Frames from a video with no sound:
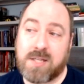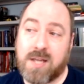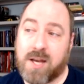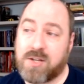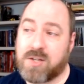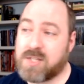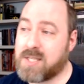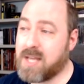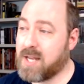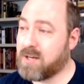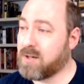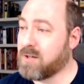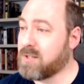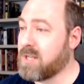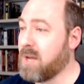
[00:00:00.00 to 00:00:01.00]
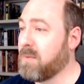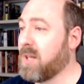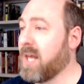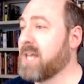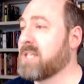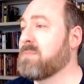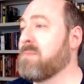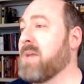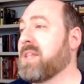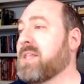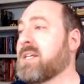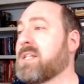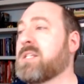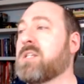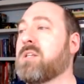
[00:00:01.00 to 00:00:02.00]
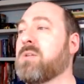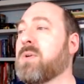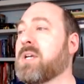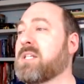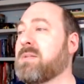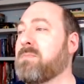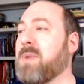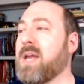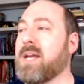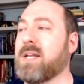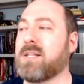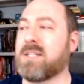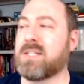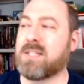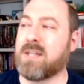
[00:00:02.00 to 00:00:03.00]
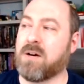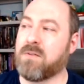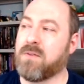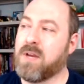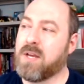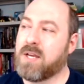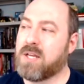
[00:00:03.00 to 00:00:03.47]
to understand her double as methods to expand the self